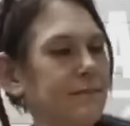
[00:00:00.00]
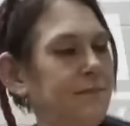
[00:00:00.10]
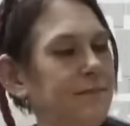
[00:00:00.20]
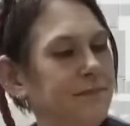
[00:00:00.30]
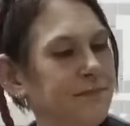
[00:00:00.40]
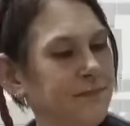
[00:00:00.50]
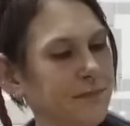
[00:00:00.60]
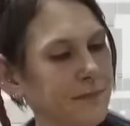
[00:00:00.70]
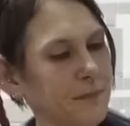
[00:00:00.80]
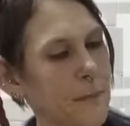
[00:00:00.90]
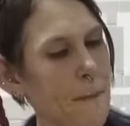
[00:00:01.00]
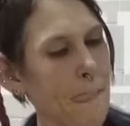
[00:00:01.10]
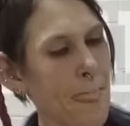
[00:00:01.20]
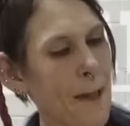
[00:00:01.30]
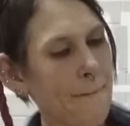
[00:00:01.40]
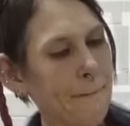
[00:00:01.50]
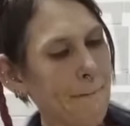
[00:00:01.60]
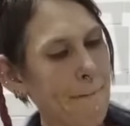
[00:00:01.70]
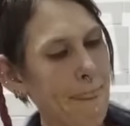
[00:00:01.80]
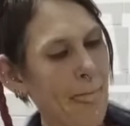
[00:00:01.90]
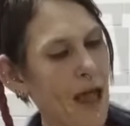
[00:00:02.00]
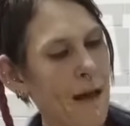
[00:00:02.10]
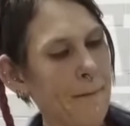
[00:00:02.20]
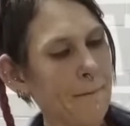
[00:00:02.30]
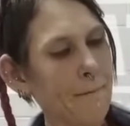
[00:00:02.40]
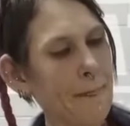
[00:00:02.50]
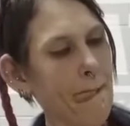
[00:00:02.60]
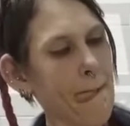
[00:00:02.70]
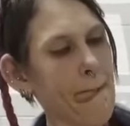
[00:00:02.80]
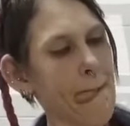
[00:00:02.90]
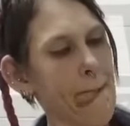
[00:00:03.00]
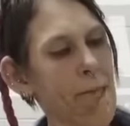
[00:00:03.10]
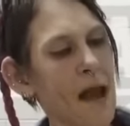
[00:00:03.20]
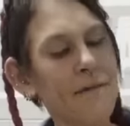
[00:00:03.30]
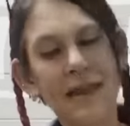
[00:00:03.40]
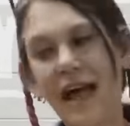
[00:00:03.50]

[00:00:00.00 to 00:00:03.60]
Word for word: uh, to, to show everybody she's the best.